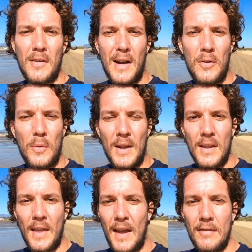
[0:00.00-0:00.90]
around
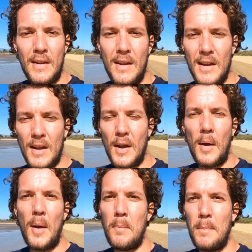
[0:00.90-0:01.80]
with heavy
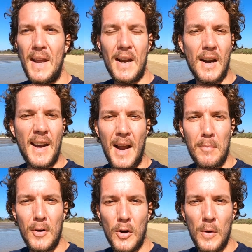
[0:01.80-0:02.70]
and big
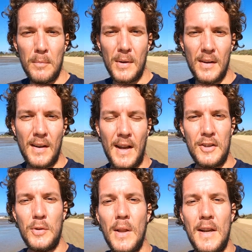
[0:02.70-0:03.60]
camera equipment. I
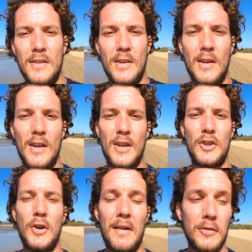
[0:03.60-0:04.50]
do like to
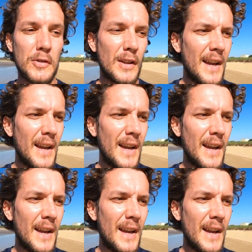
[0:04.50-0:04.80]
travel